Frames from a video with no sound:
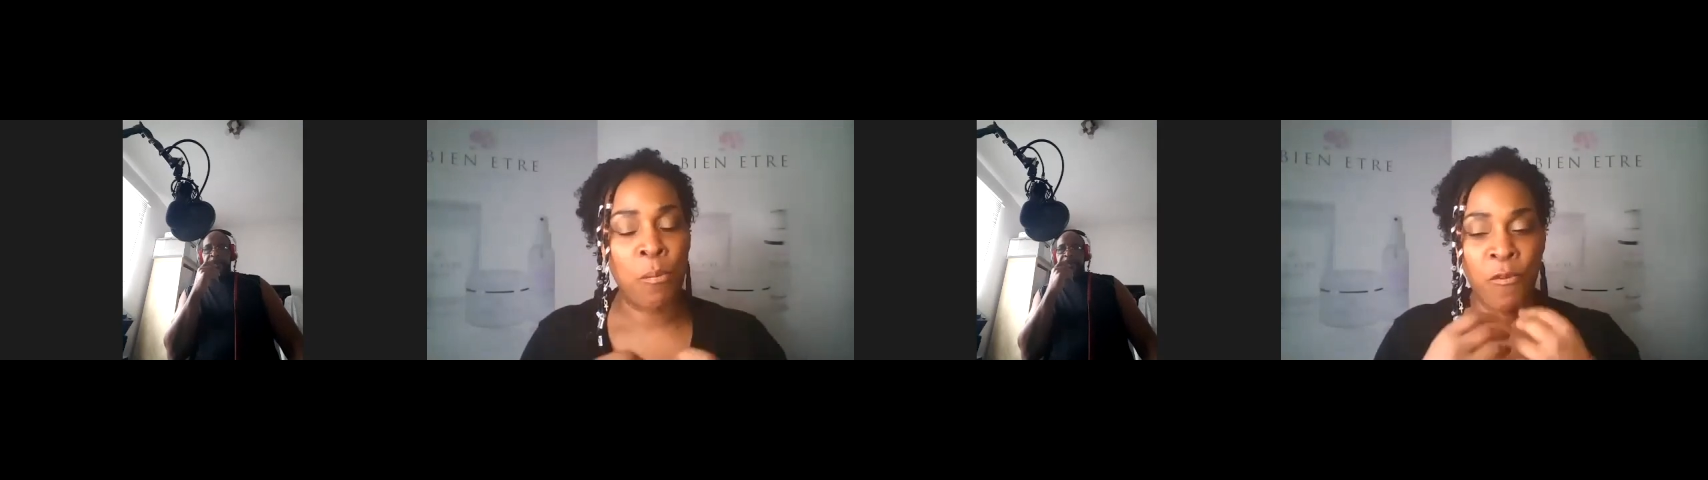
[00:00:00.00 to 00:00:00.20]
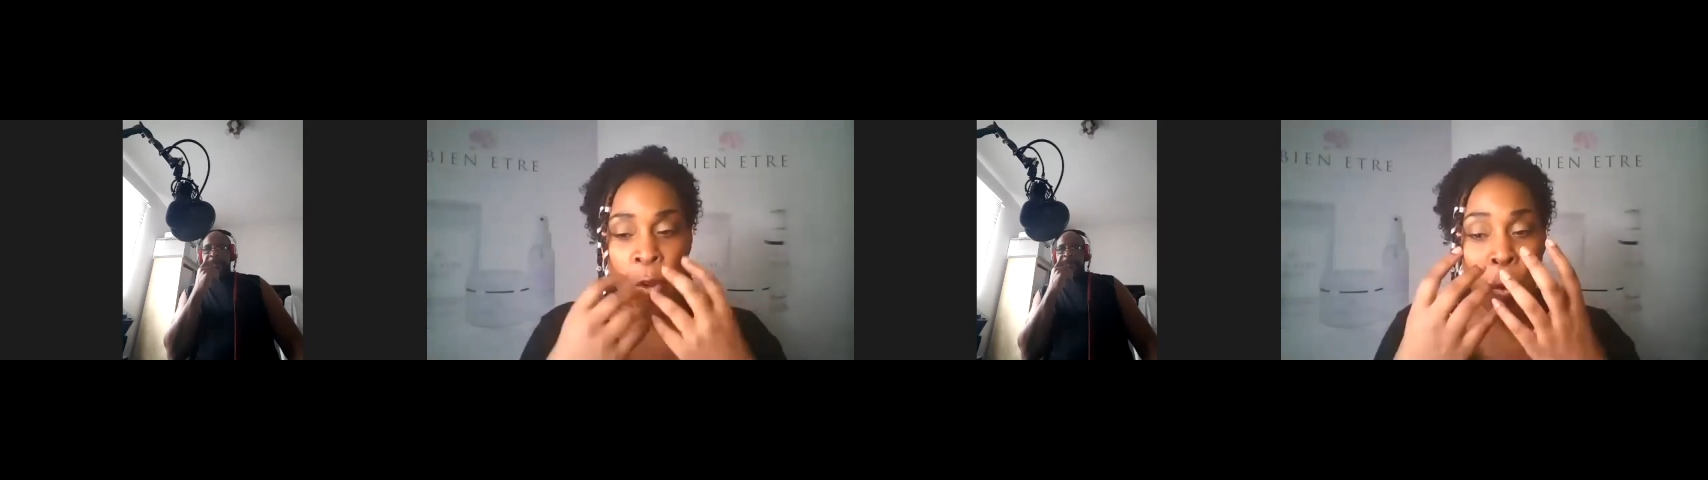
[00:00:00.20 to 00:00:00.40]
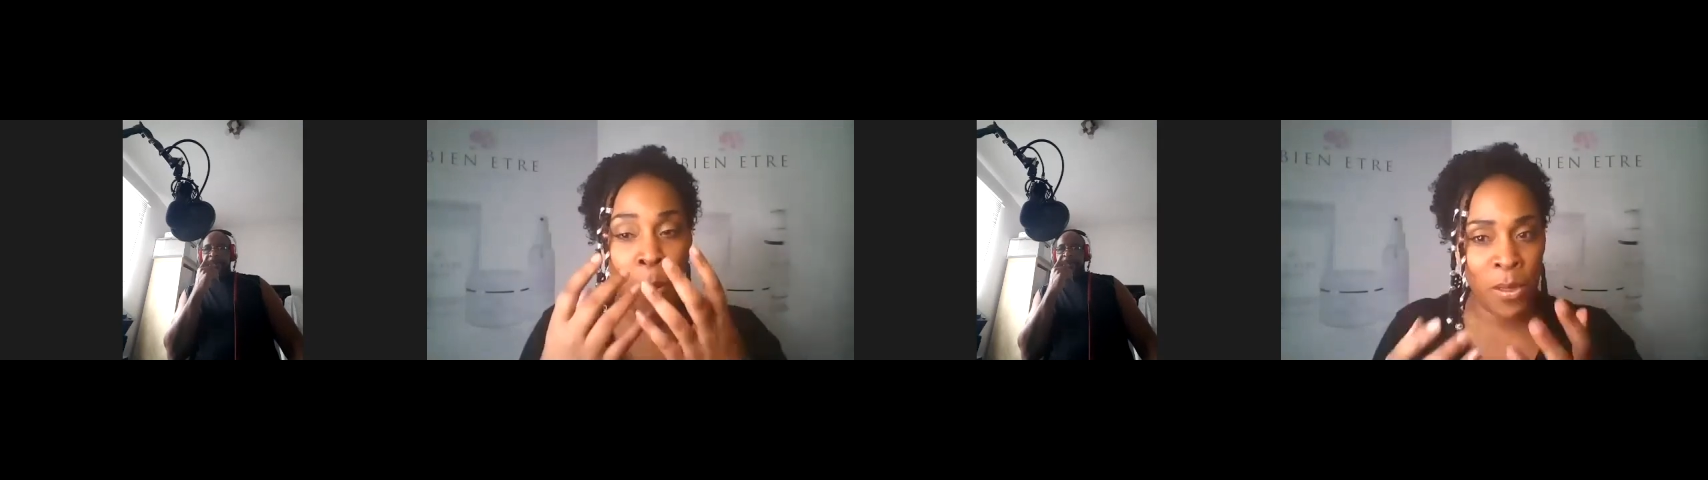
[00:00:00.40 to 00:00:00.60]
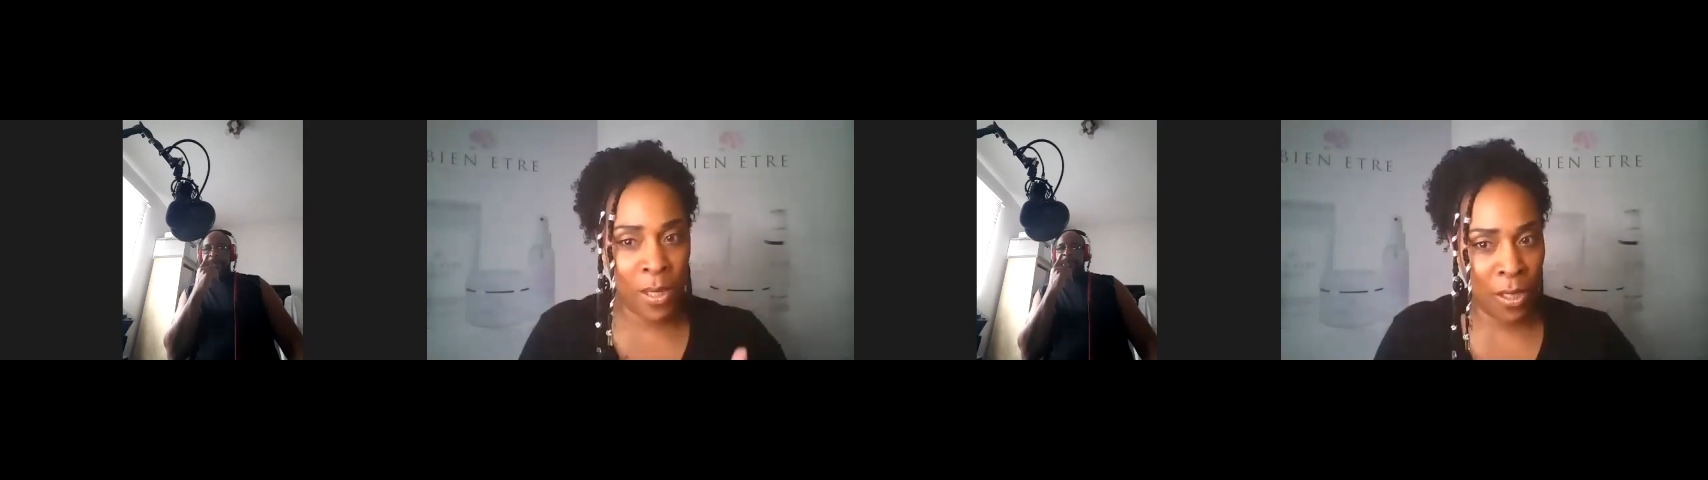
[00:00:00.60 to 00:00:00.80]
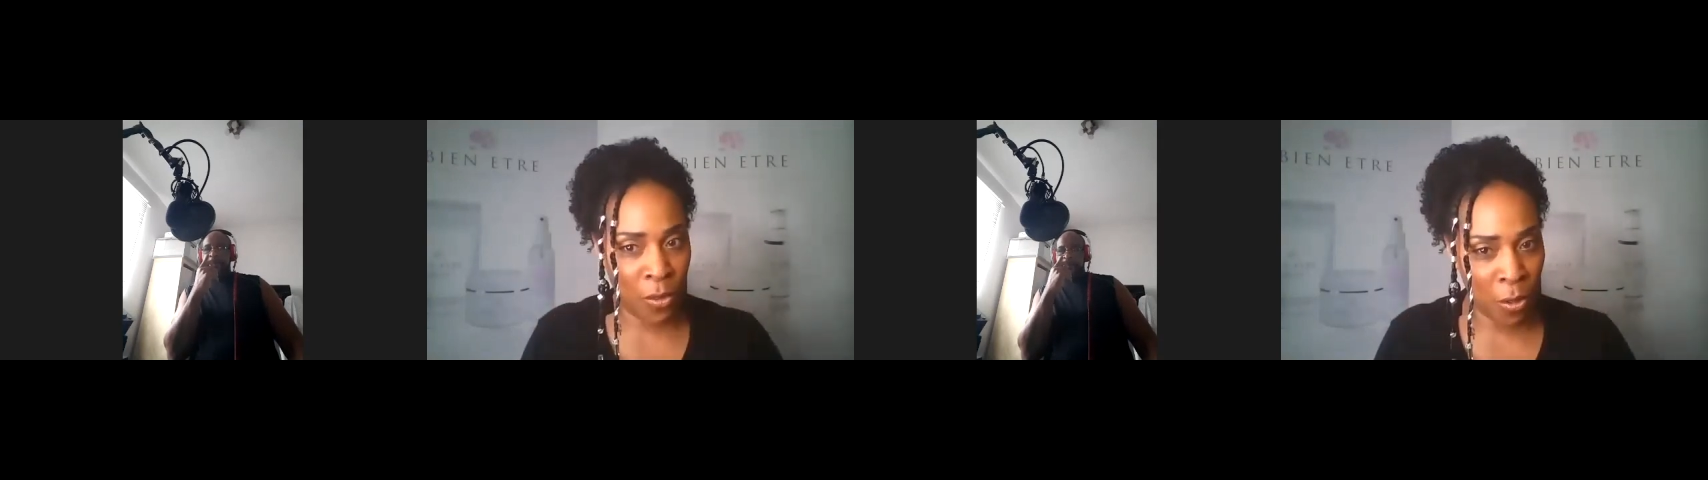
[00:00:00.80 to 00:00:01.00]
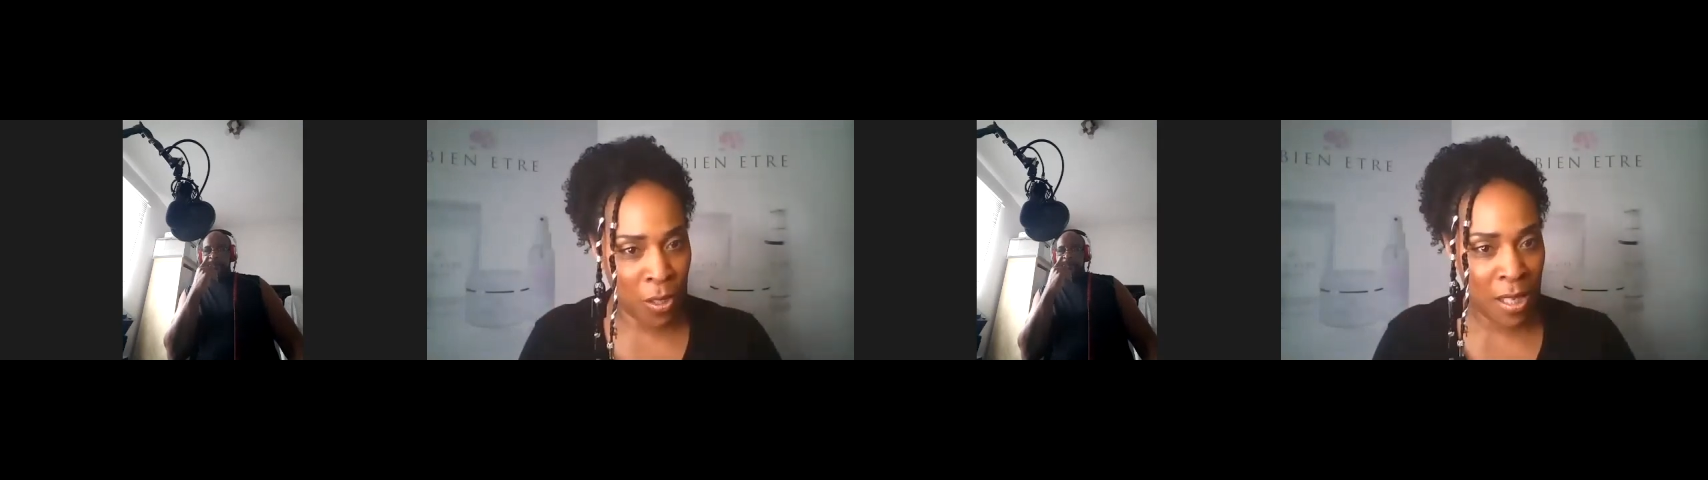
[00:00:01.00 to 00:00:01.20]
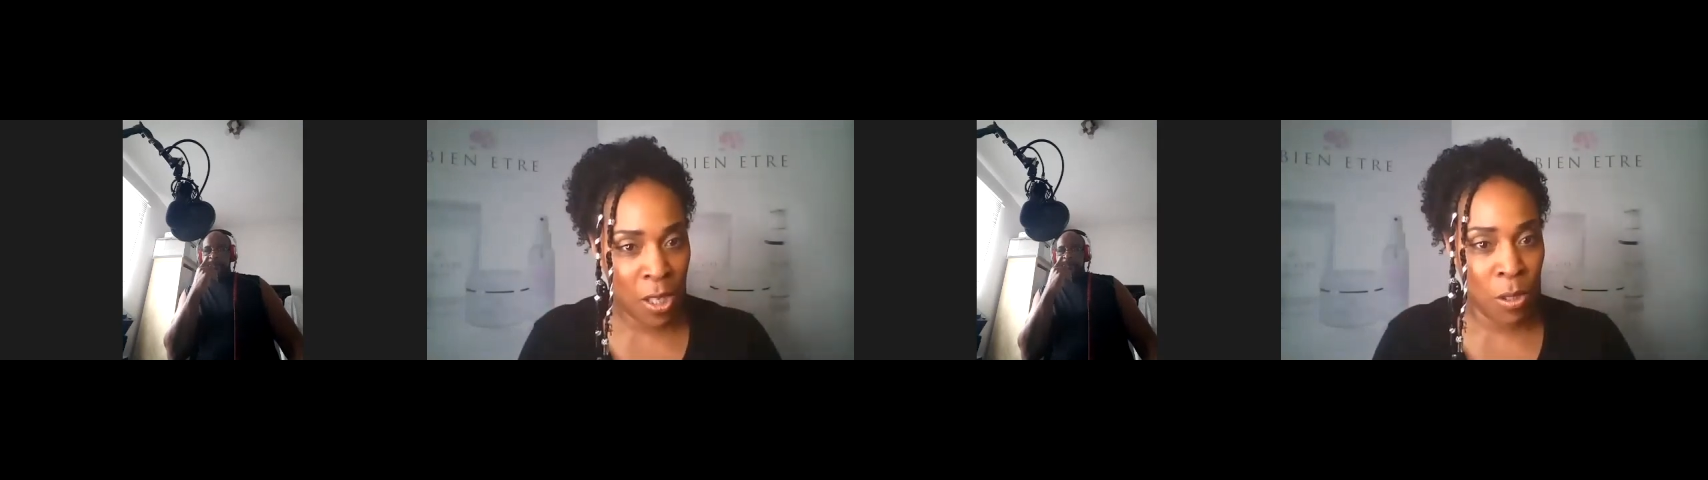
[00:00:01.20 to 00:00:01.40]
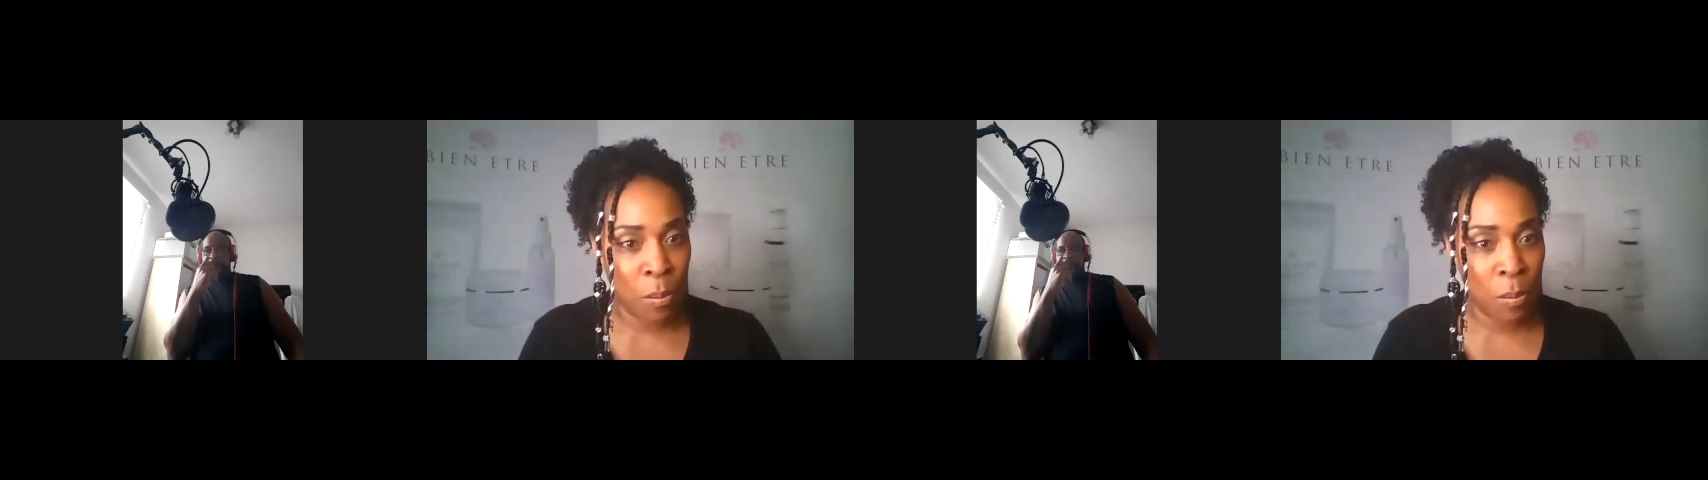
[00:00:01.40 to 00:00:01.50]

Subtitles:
and focusing on those